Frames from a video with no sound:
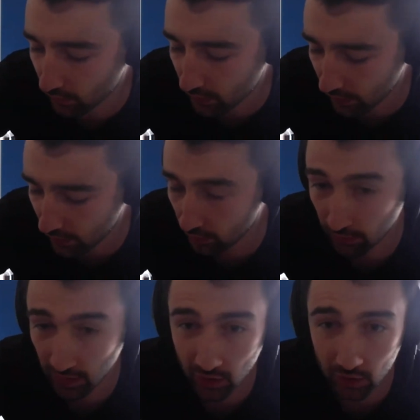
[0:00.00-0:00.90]
They don't
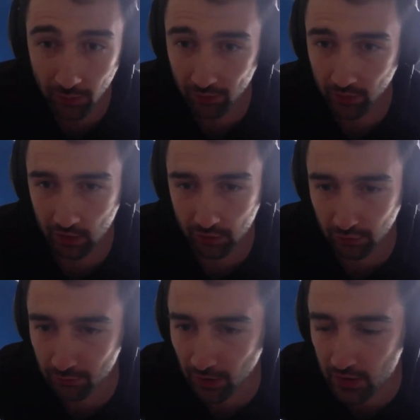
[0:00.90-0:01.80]
really know about the kind of 3
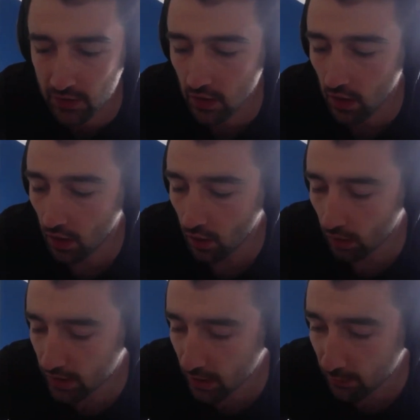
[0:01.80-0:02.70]
pillars.
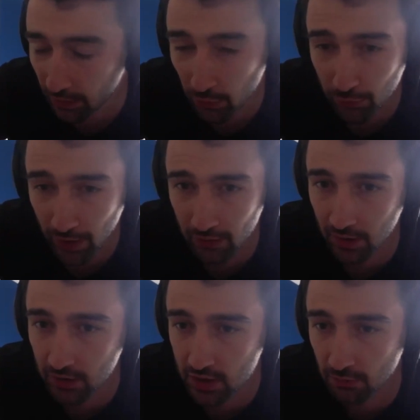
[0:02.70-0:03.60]
Typically, we recommend
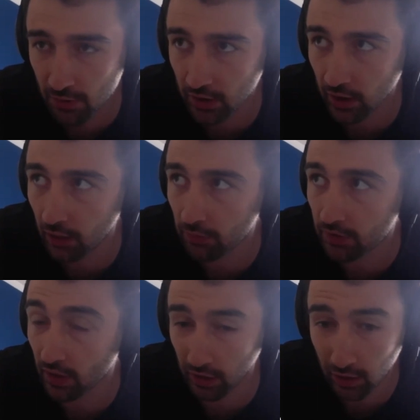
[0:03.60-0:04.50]
just splitting it up
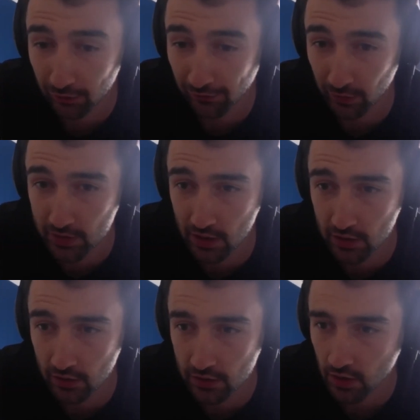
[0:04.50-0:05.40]
into like half-hour
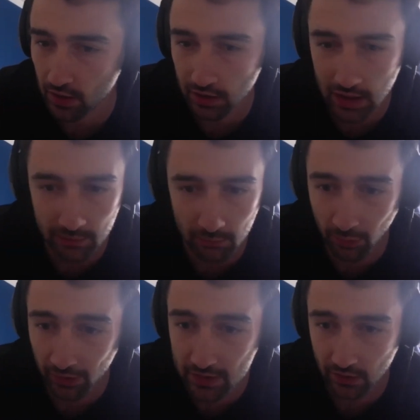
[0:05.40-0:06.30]
sessions. Keep it
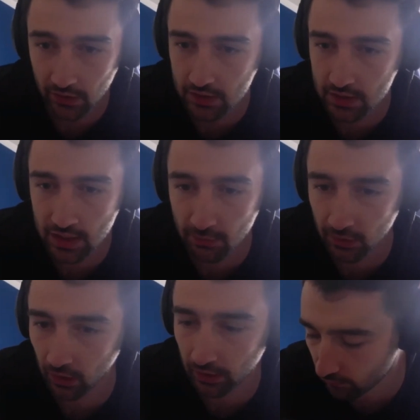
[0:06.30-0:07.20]
bite-sized, keep it
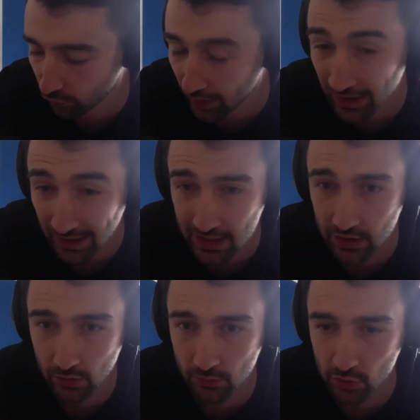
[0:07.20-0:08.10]
like really easy
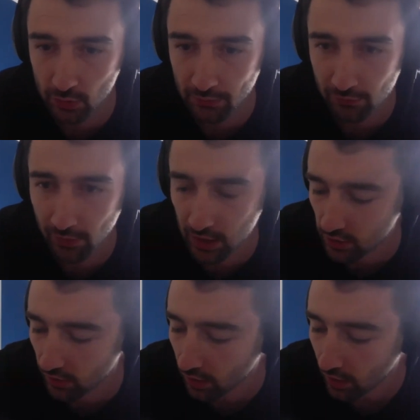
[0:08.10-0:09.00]
to absorb
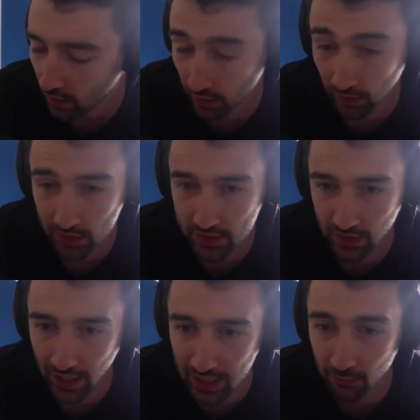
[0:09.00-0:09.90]
information. The last thing
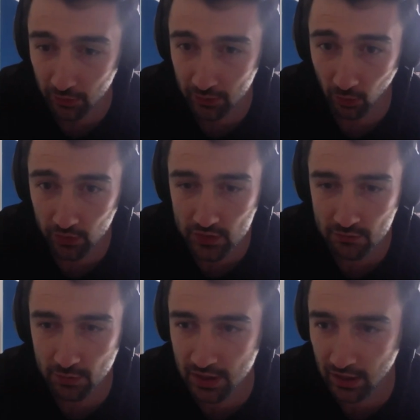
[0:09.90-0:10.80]
anybody wants,
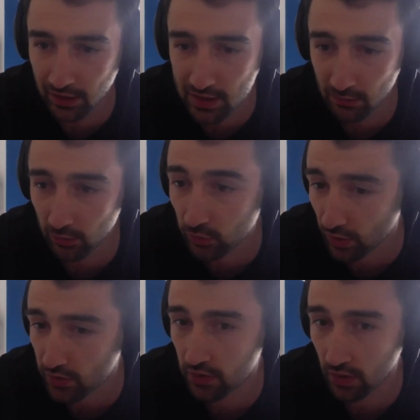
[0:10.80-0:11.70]
particularly someone who
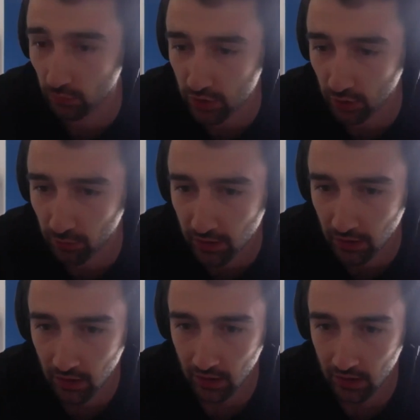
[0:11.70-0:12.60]
doesn't know a topic,
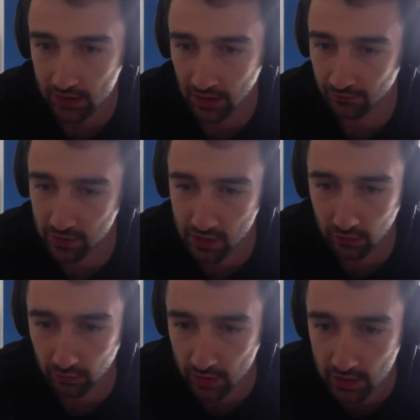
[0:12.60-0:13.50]
is to have to sit
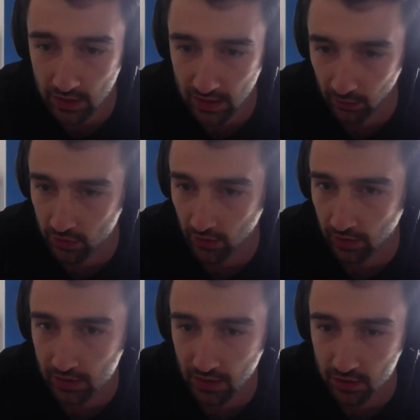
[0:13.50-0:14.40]
through a 6-hour training
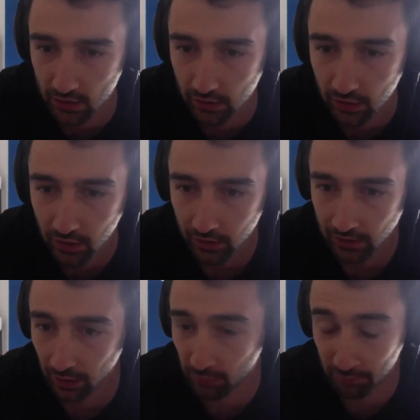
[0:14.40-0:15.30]
session.
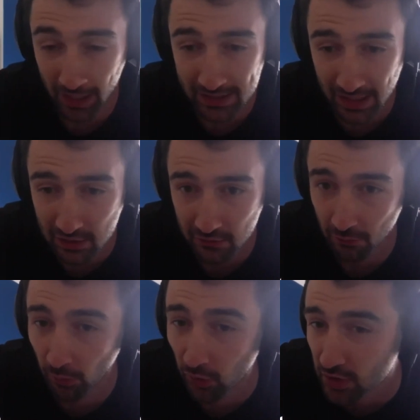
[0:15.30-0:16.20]
They'll pay attention for
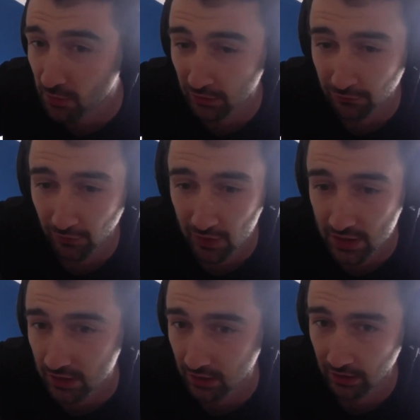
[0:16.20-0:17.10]
possibly the
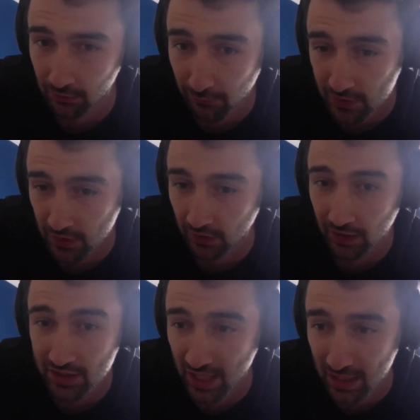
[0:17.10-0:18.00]
first and
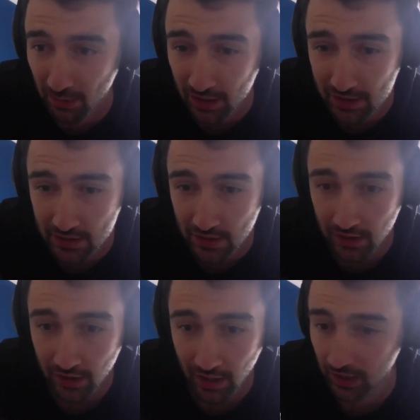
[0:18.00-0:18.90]
last 10 minutes,
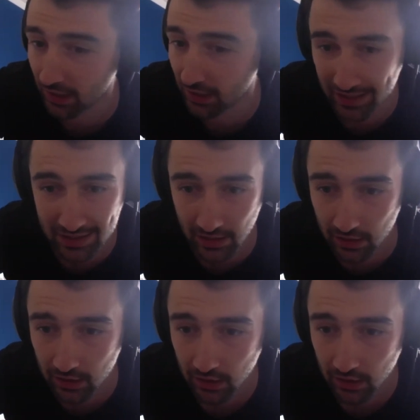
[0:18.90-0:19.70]
and then that's it.